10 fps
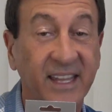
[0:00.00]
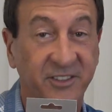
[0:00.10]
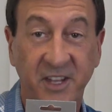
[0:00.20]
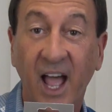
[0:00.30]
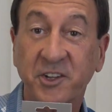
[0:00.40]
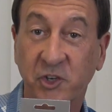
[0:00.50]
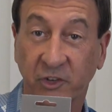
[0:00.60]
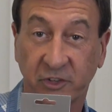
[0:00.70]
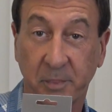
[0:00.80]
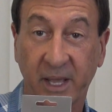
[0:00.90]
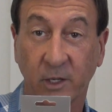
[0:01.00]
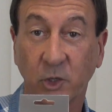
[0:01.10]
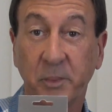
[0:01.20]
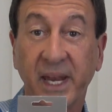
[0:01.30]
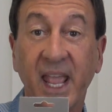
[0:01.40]
It's not just about
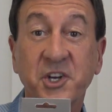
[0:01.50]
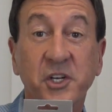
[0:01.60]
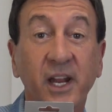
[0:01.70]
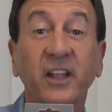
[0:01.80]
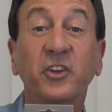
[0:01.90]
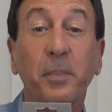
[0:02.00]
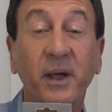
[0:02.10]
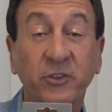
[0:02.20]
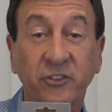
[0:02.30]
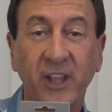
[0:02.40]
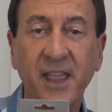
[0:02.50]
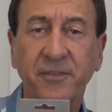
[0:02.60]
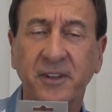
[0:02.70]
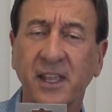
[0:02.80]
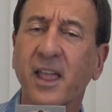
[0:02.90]
illumination, it's about
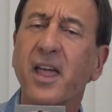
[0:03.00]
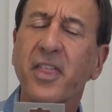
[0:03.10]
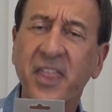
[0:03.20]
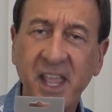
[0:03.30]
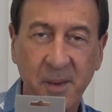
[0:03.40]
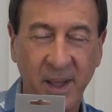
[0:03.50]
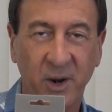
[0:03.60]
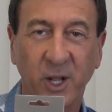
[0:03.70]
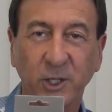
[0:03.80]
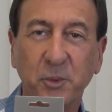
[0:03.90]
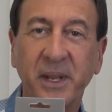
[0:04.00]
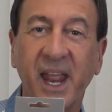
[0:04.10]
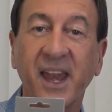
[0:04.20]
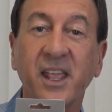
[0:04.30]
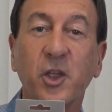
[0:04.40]
safety. Think about
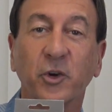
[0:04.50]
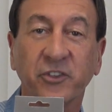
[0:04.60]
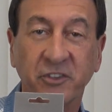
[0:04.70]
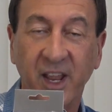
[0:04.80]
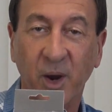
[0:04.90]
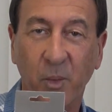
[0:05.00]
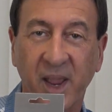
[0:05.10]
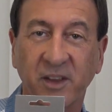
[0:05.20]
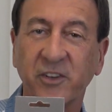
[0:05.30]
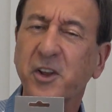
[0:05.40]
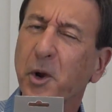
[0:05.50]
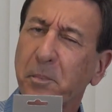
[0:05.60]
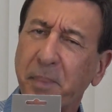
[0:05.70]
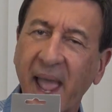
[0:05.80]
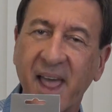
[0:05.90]
illuminating your stairways and your
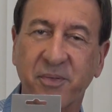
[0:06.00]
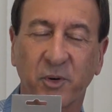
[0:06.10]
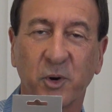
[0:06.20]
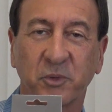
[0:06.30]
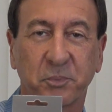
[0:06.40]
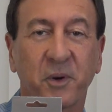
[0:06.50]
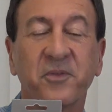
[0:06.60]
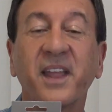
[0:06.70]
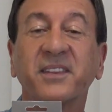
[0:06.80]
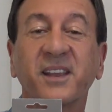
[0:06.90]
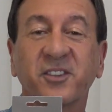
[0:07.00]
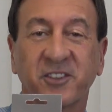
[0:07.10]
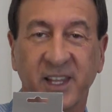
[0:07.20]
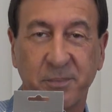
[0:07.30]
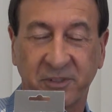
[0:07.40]
bathrooms, preventing
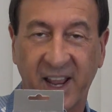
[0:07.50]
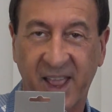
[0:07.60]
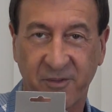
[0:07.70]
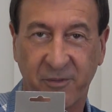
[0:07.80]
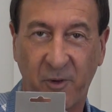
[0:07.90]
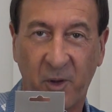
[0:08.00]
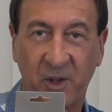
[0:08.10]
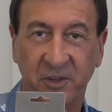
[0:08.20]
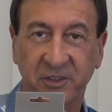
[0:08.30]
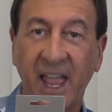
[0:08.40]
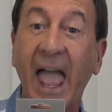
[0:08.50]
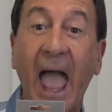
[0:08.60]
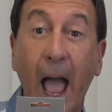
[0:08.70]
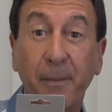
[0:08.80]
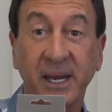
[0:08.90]
slips and falls.
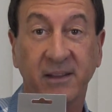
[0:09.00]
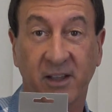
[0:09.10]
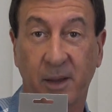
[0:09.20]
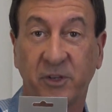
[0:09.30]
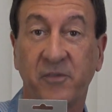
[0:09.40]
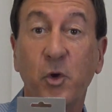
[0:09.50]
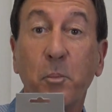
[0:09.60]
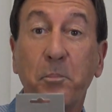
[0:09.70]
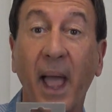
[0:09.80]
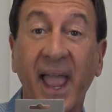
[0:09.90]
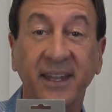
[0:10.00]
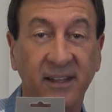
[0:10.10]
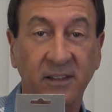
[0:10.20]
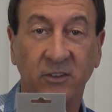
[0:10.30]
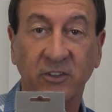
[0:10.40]
How many times have you banged
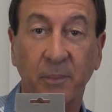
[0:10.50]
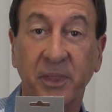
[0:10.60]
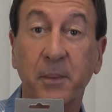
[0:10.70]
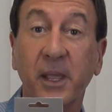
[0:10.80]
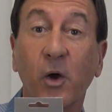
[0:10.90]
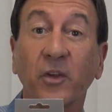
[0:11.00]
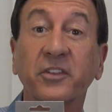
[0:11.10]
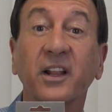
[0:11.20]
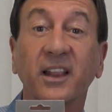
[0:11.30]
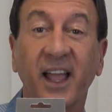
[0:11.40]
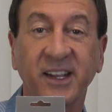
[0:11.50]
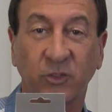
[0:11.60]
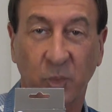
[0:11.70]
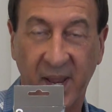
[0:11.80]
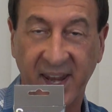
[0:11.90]
into something because the
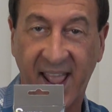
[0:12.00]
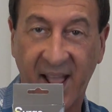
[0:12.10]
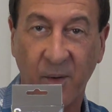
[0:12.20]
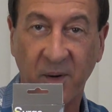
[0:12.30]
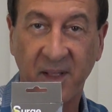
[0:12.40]
lights went out?